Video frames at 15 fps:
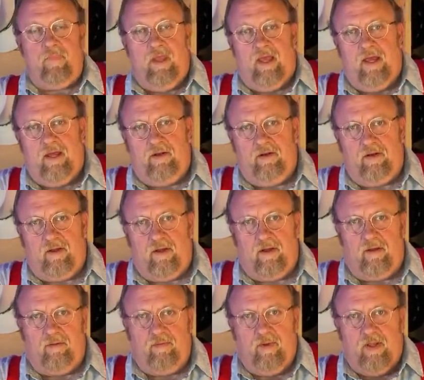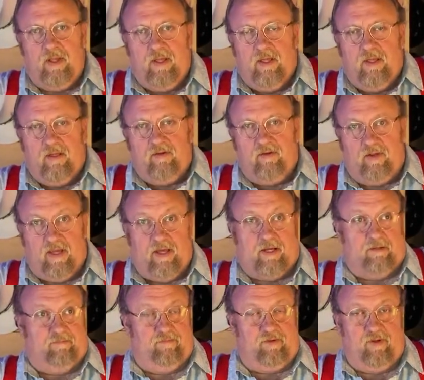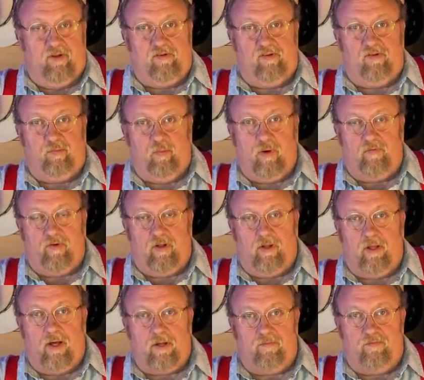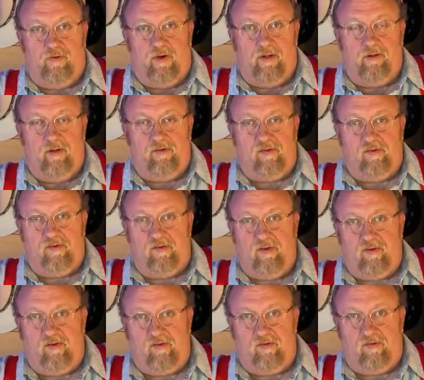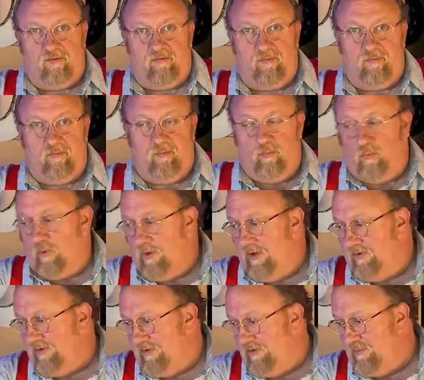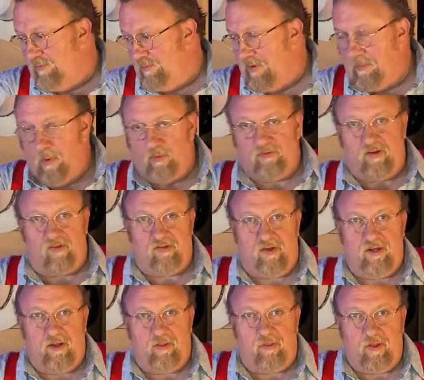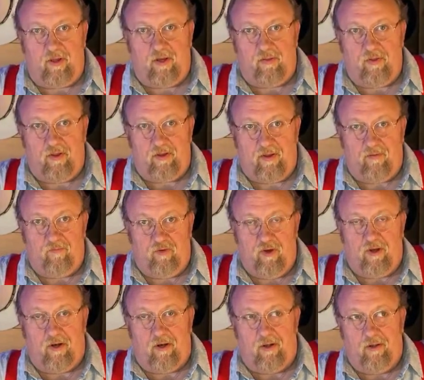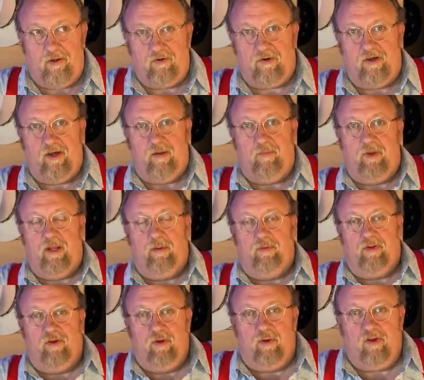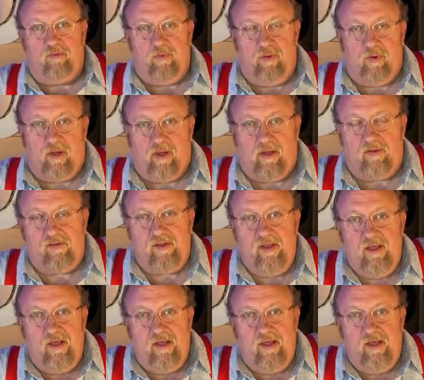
And uh, yeah, so this is we're having a lot of fun. This is this is this is the most exciting thing I think I've done in a long time, being able to do this with you guys.